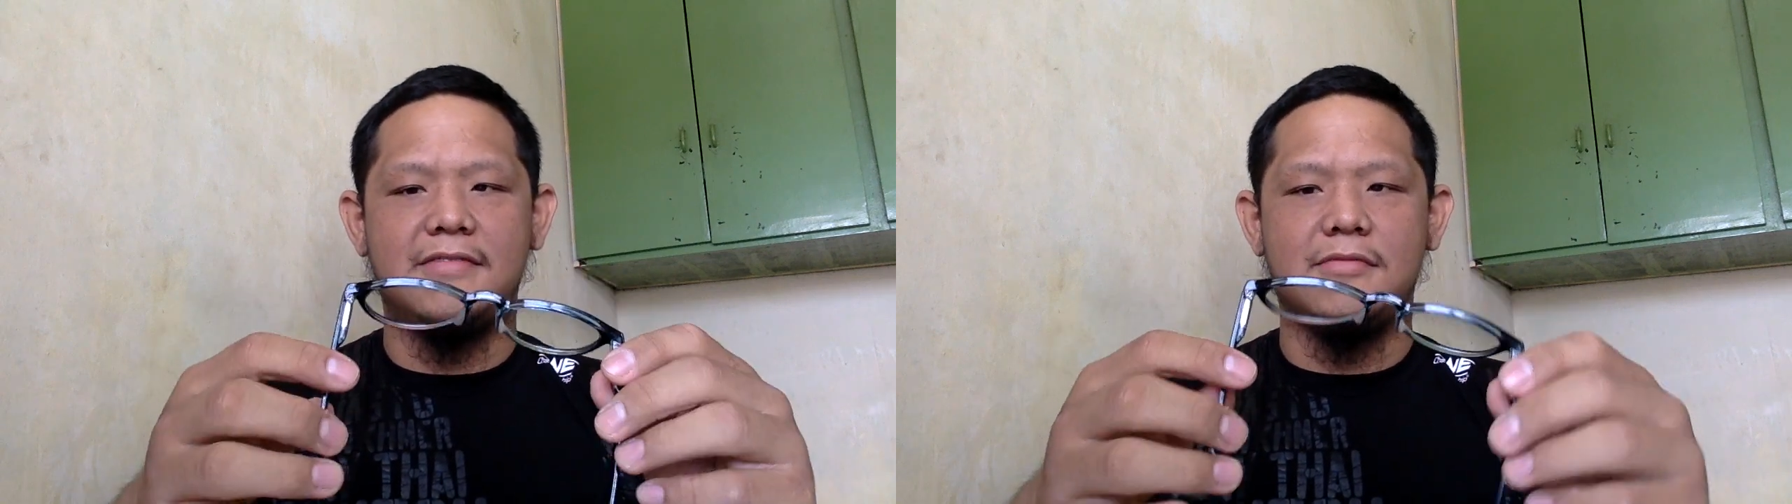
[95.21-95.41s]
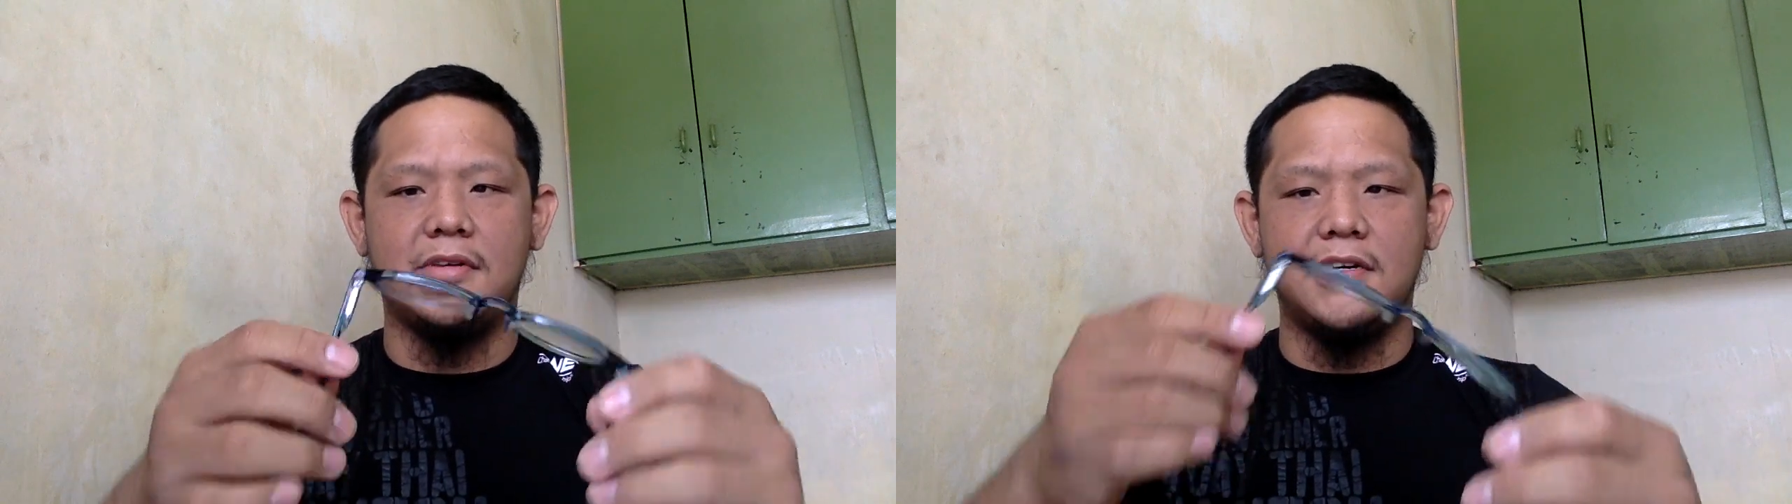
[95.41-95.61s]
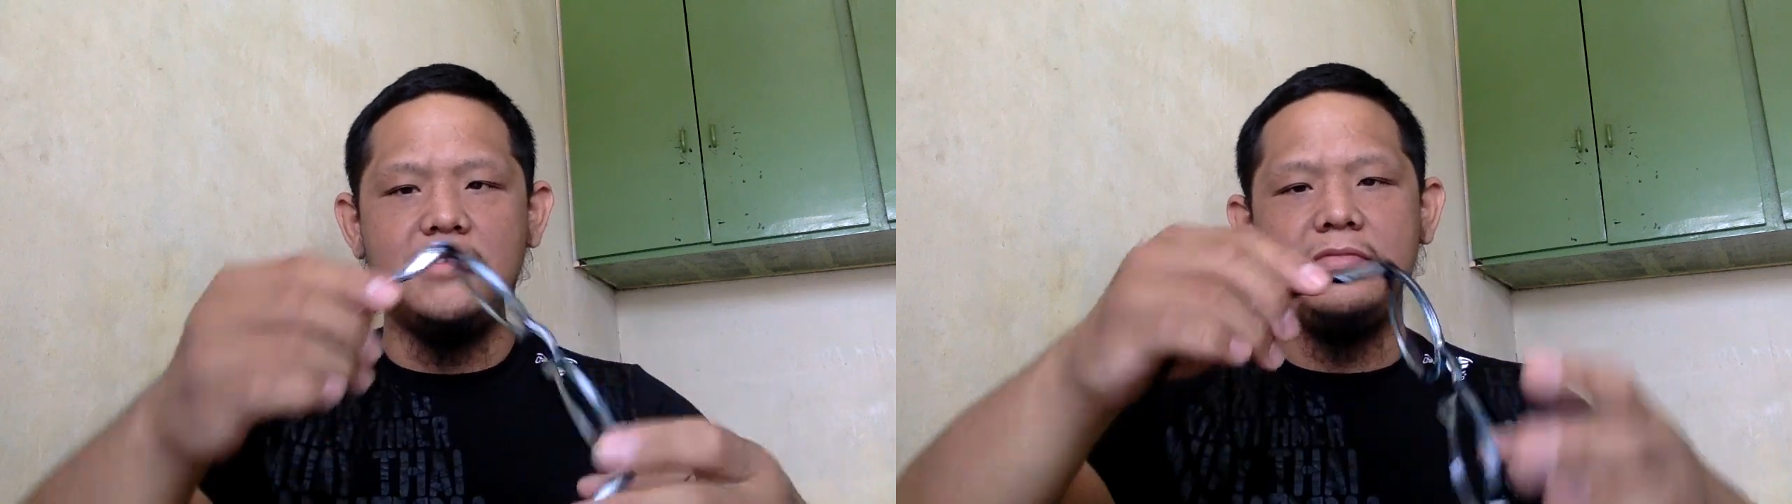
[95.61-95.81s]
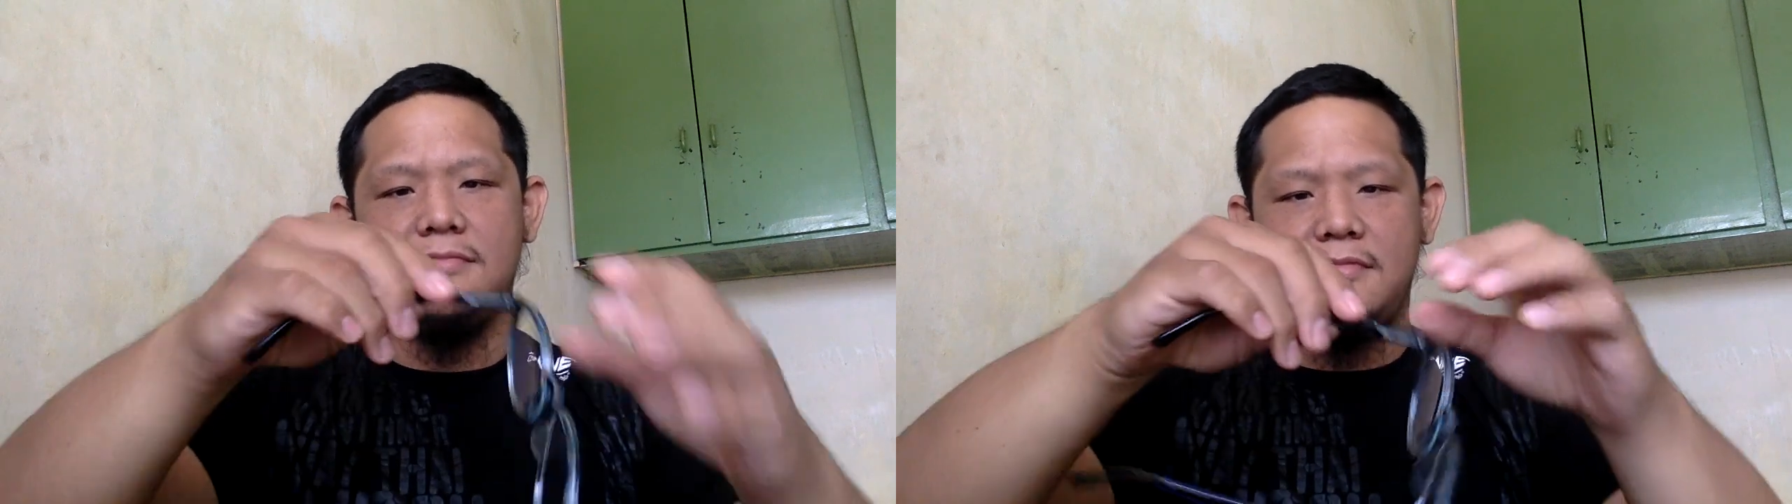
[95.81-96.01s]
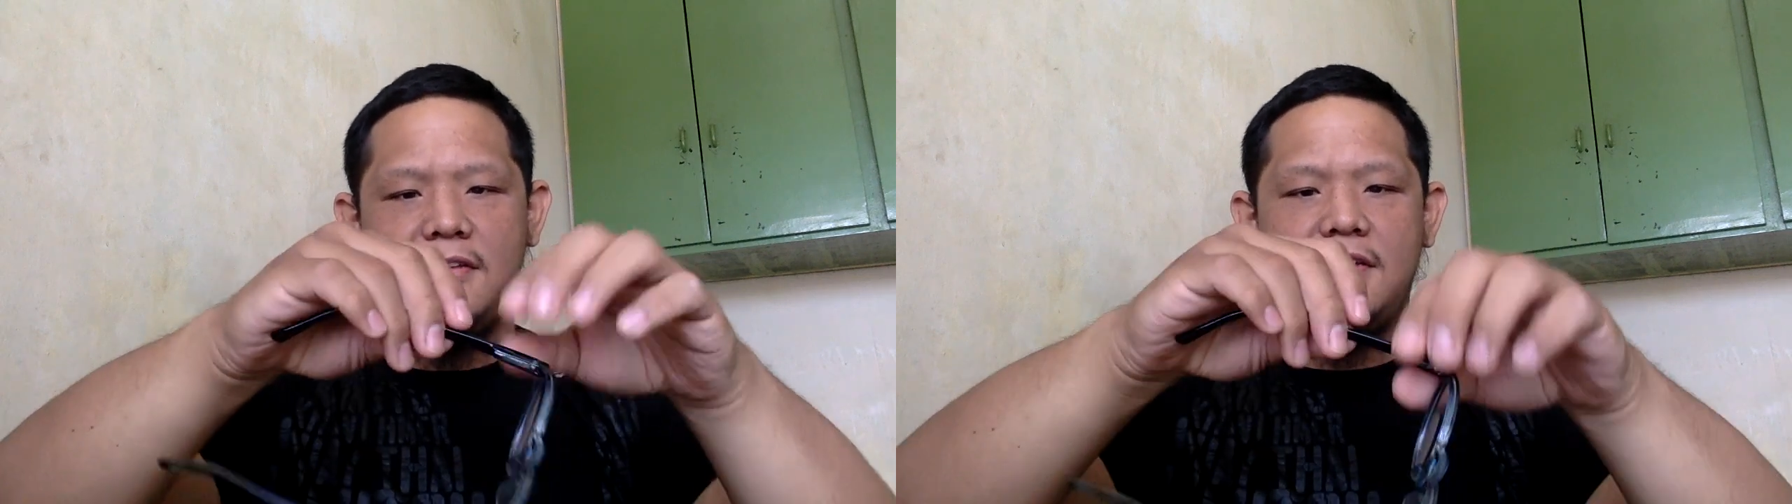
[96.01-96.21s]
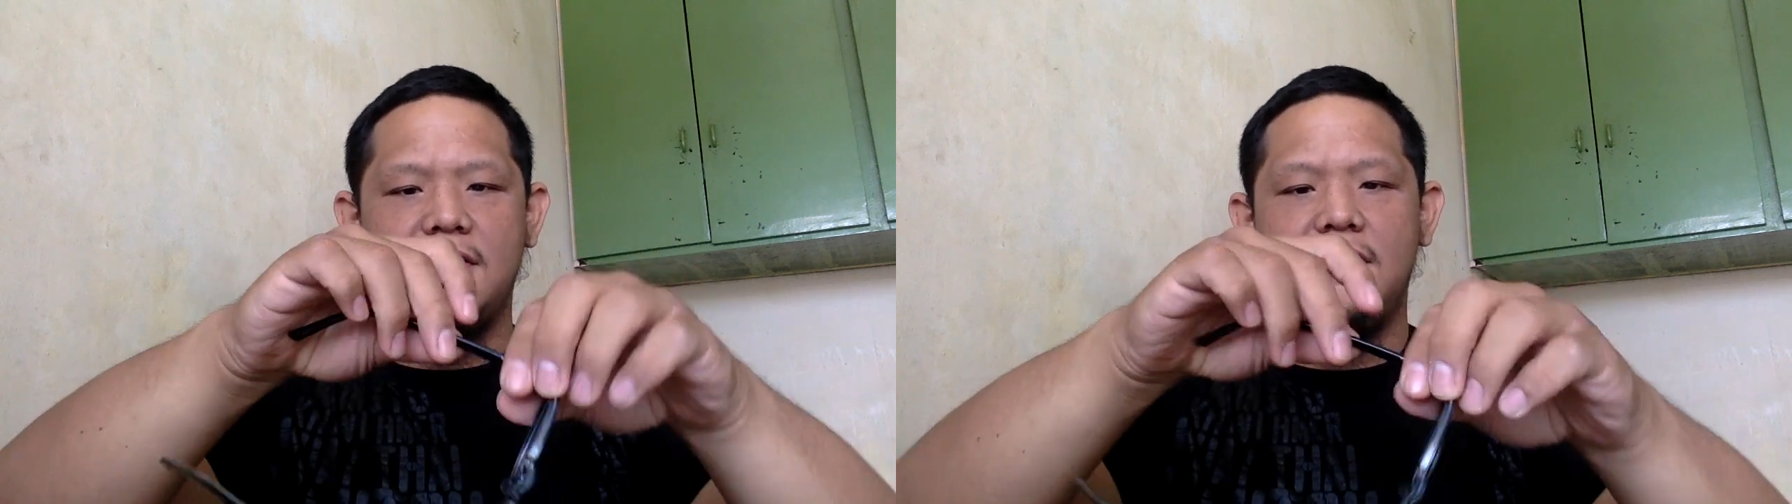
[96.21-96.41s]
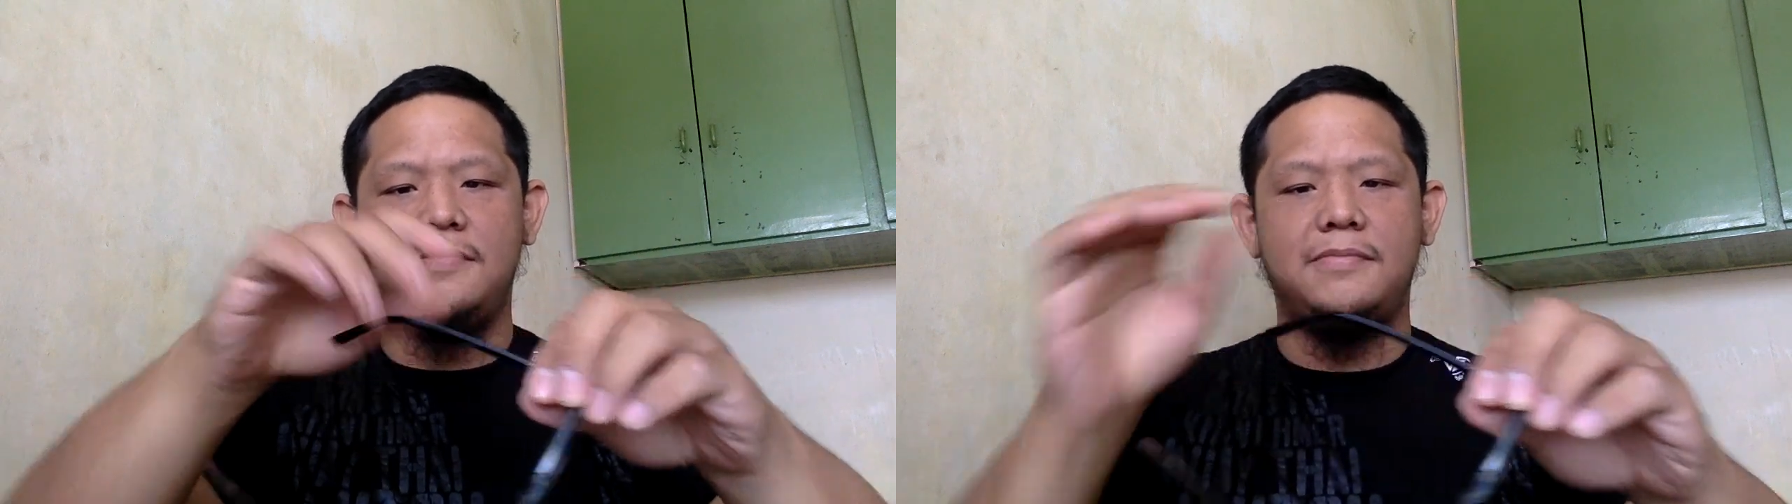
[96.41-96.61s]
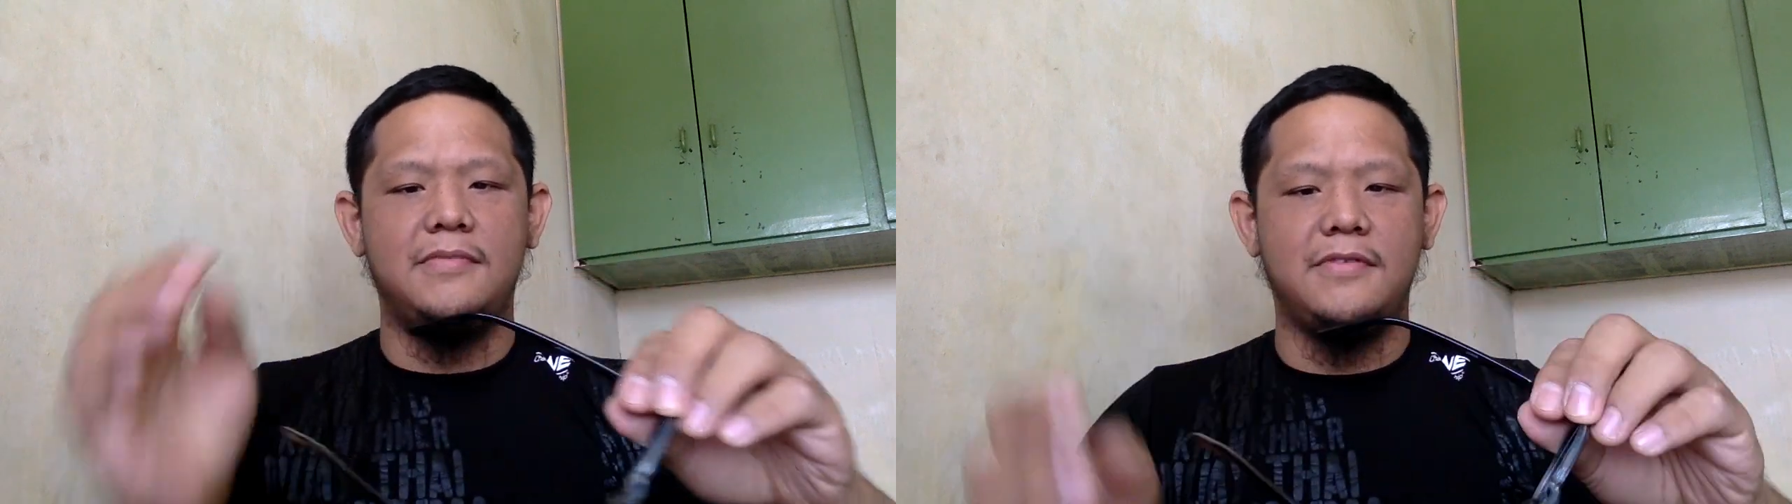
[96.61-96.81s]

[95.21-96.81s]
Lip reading: Well, yeah,